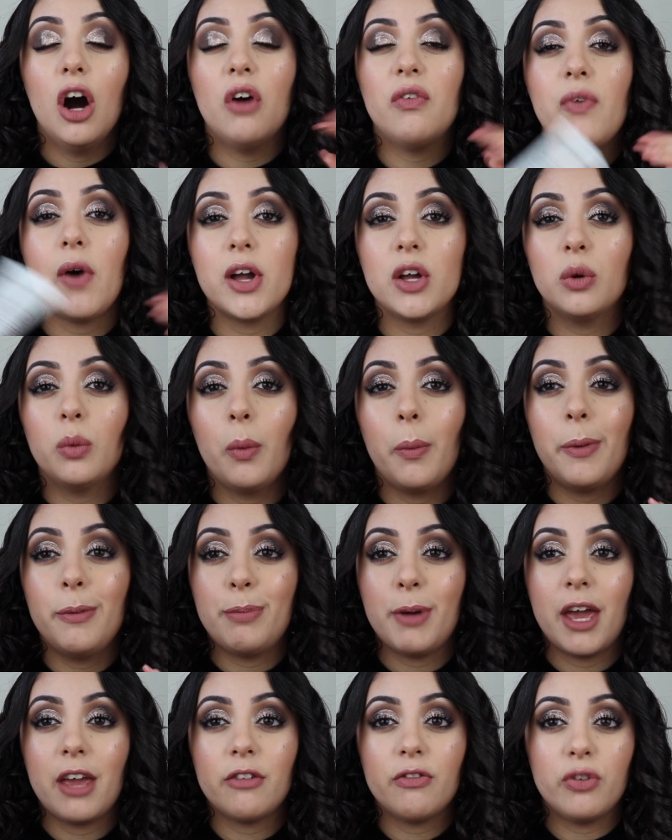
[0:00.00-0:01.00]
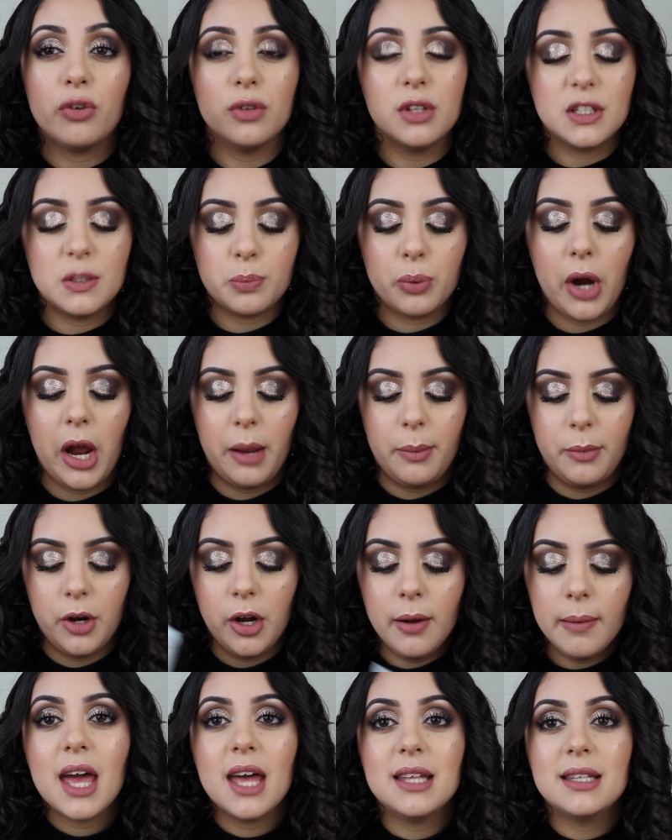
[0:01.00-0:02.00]
of what you will be paying for this
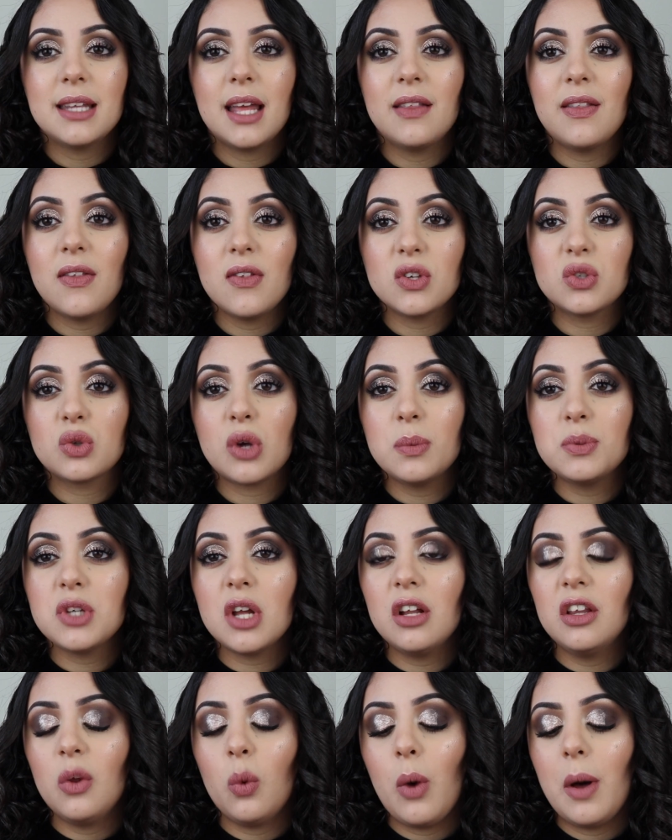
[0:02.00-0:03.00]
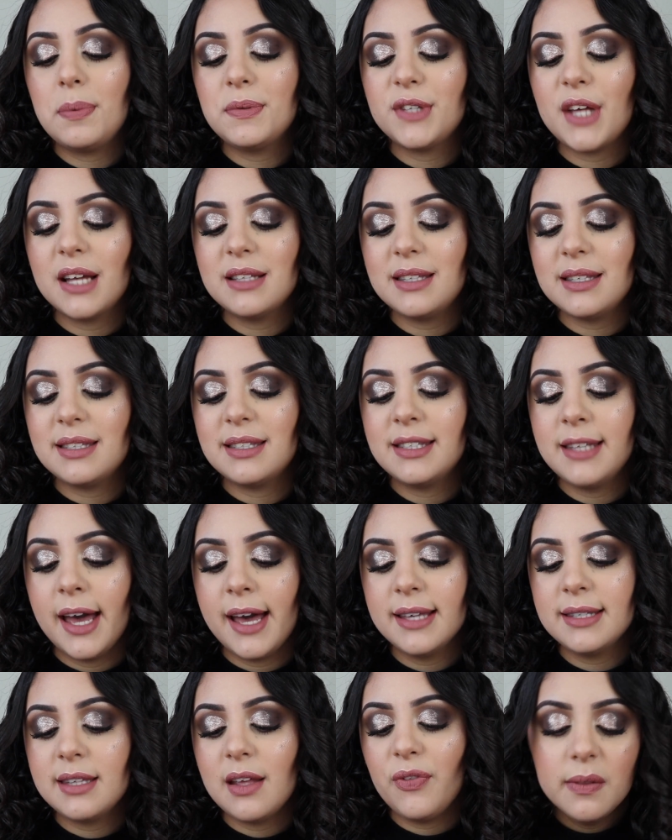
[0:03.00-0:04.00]
primer. And the description on the website
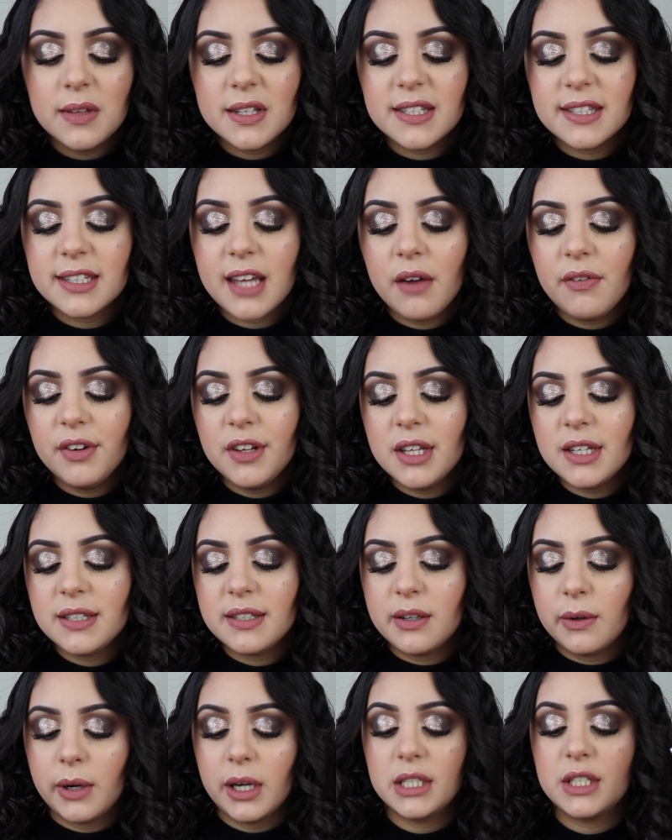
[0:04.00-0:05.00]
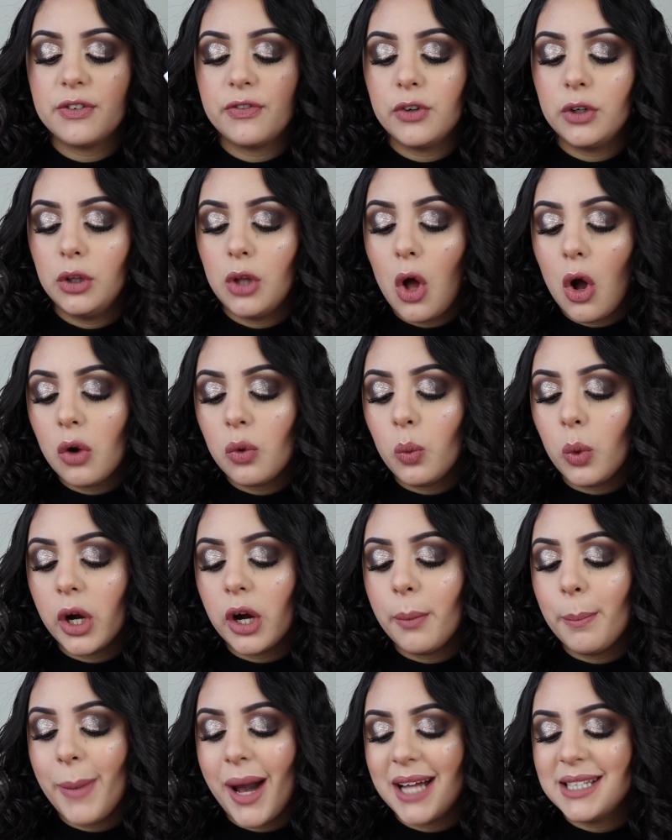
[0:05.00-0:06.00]
says, discover the secret for long
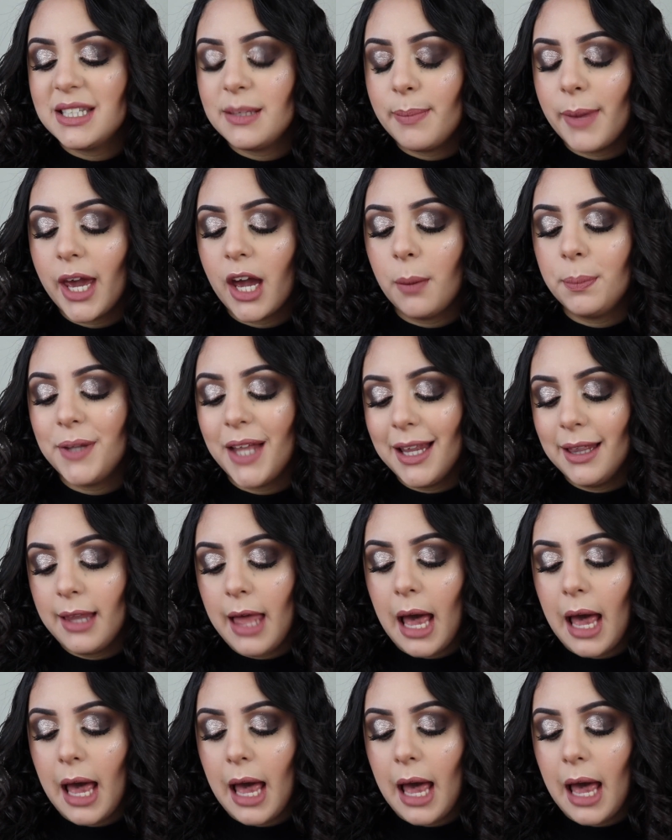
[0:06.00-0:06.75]
wear matte makeup that